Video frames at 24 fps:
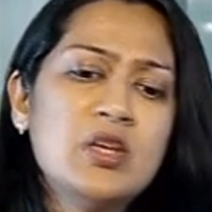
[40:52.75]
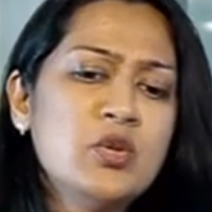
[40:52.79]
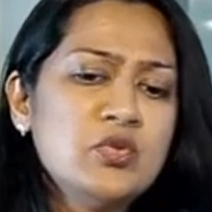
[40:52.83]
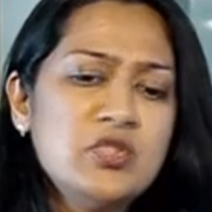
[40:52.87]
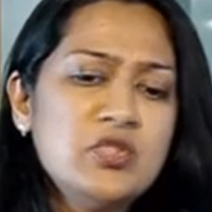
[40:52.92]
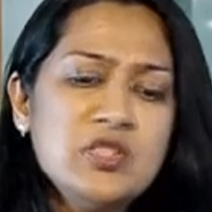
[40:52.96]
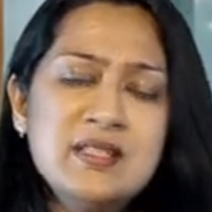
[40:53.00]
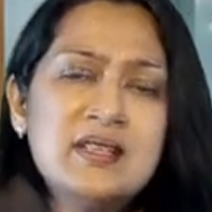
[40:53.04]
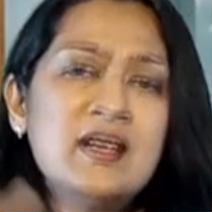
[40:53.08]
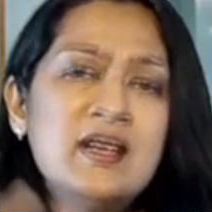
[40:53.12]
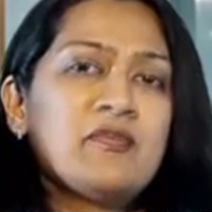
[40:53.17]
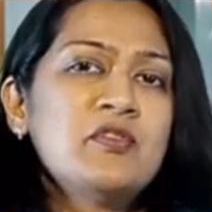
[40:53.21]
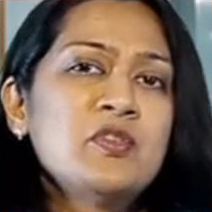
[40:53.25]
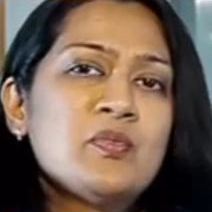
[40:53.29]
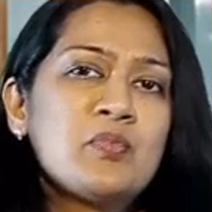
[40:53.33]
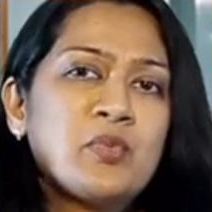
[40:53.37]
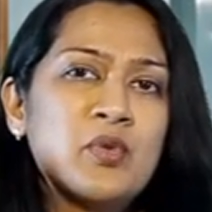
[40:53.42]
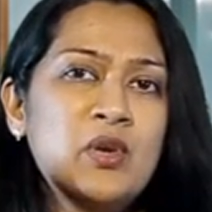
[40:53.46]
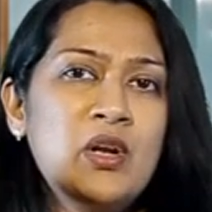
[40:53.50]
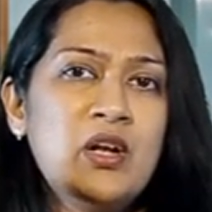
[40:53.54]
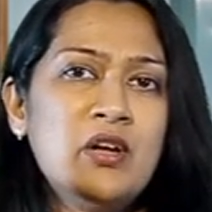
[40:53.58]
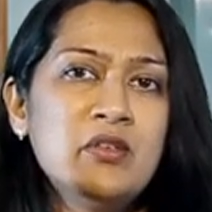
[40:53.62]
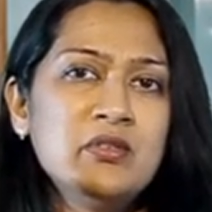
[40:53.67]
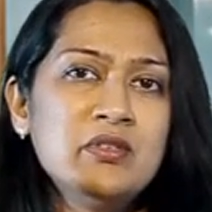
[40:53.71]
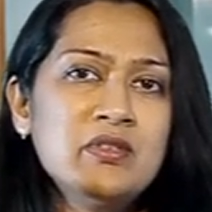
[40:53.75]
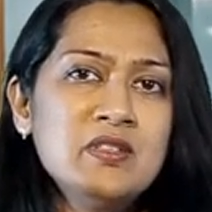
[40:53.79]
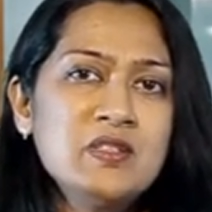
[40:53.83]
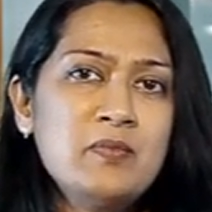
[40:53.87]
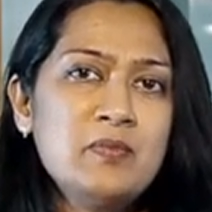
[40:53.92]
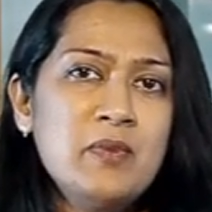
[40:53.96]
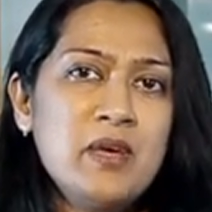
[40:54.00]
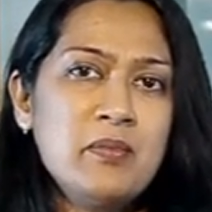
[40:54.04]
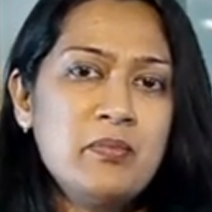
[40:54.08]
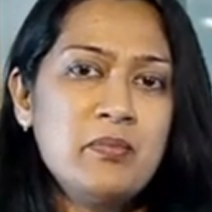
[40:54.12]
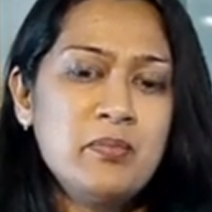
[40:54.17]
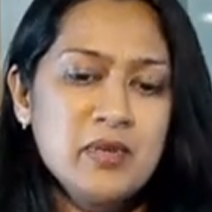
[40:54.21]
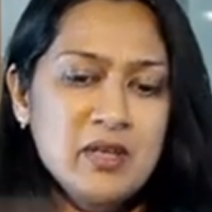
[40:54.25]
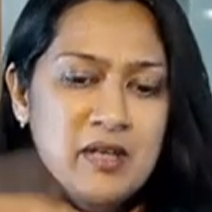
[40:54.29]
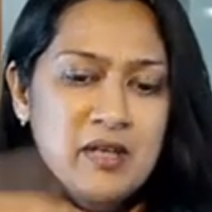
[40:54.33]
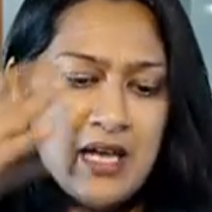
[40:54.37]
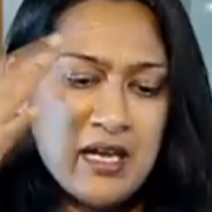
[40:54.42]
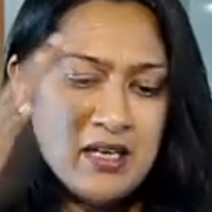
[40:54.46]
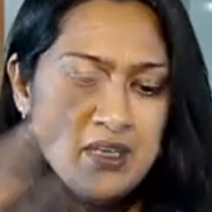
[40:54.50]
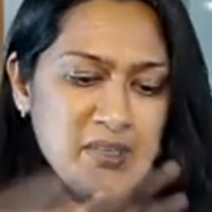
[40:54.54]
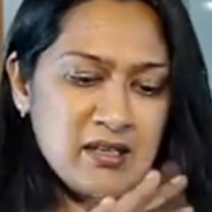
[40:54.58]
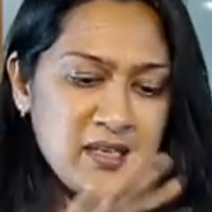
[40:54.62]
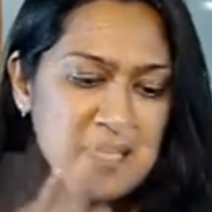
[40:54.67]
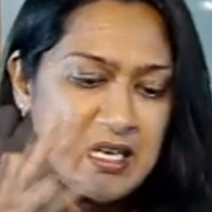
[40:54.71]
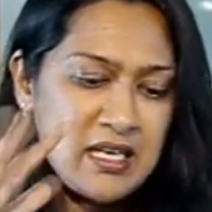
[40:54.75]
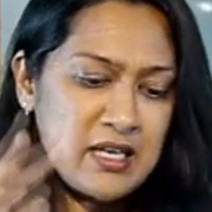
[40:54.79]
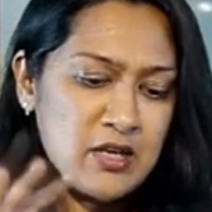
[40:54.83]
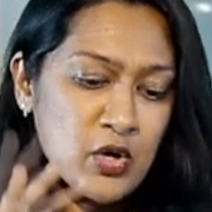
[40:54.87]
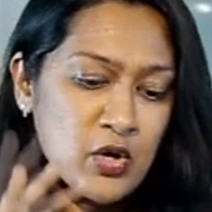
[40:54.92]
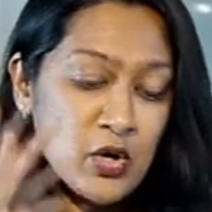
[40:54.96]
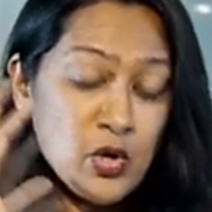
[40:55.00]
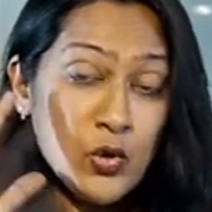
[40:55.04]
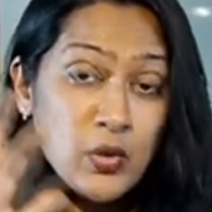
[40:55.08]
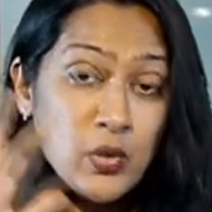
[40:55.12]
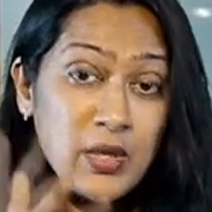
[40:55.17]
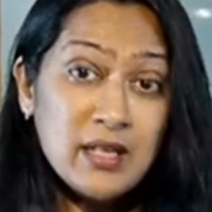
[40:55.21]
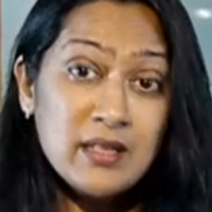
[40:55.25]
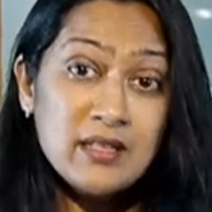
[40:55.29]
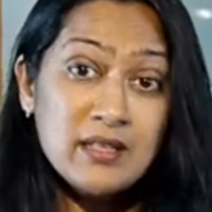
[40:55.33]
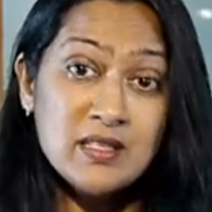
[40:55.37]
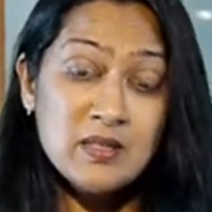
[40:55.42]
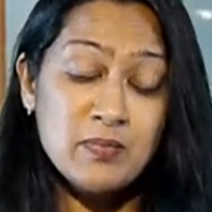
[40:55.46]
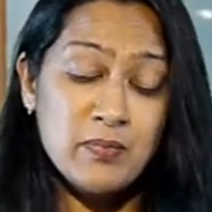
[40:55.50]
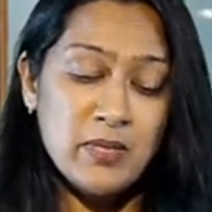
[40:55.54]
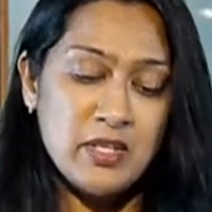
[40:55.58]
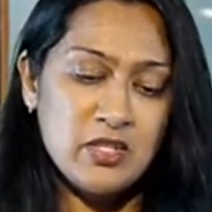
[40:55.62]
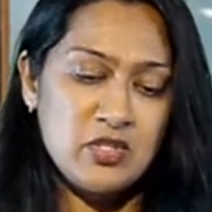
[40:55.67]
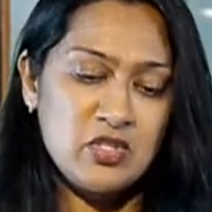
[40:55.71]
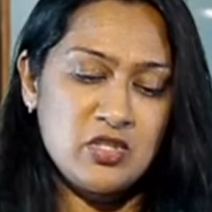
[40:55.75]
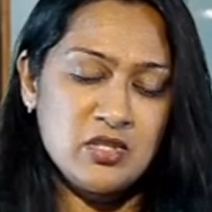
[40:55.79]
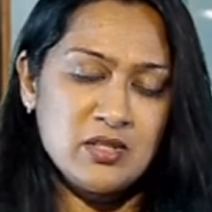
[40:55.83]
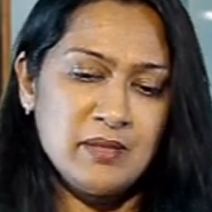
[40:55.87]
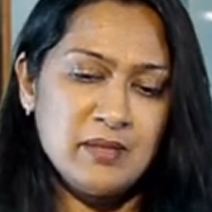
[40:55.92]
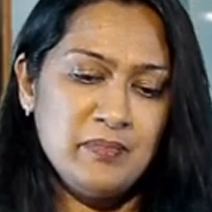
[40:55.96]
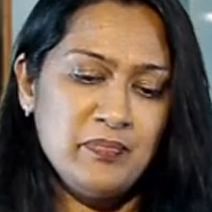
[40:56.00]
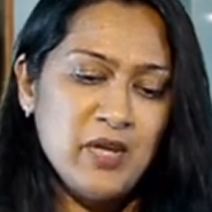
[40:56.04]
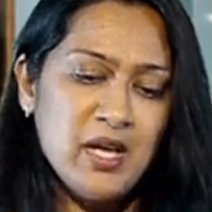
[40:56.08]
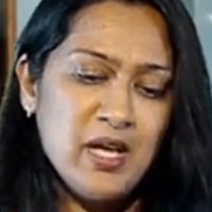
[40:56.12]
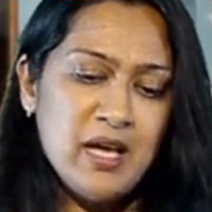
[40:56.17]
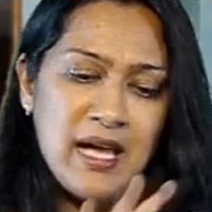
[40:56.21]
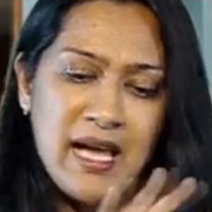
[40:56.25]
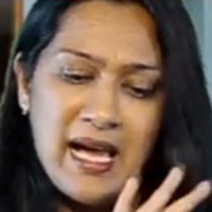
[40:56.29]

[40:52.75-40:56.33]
you just have to pull out this paper and read or look at this picture